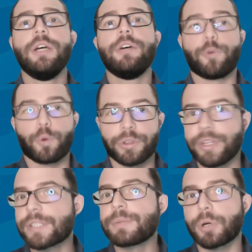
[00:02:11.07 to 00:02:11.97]
for
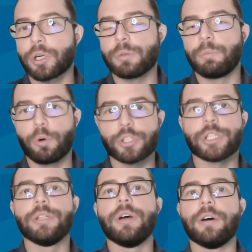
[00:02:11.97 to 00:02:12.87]
this
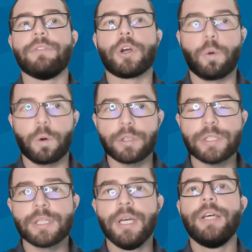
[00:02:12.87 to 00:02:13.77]
portion of the
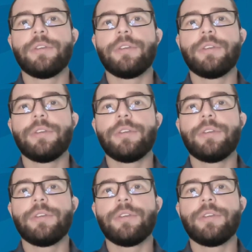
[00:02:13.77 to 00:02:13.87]
course.